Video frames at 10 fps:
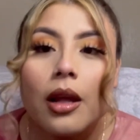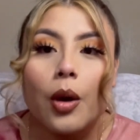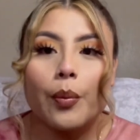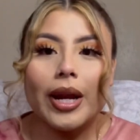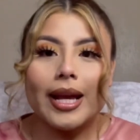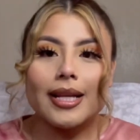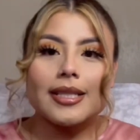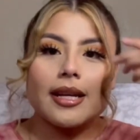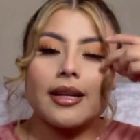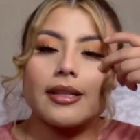like I
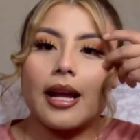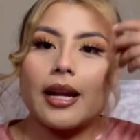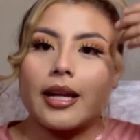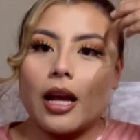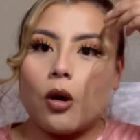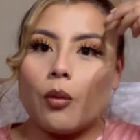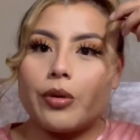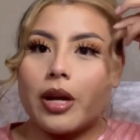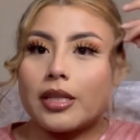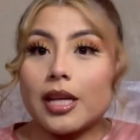said, yeah, like, I hope you
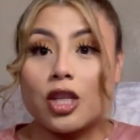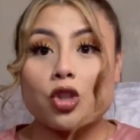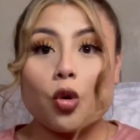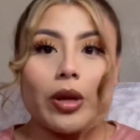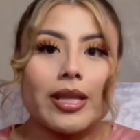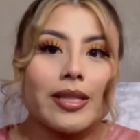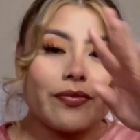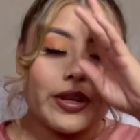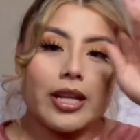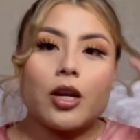guys enjoyed this
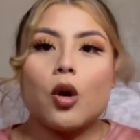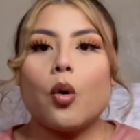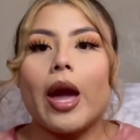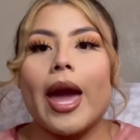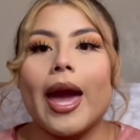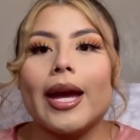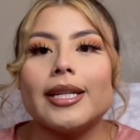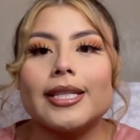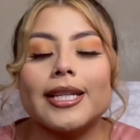video. And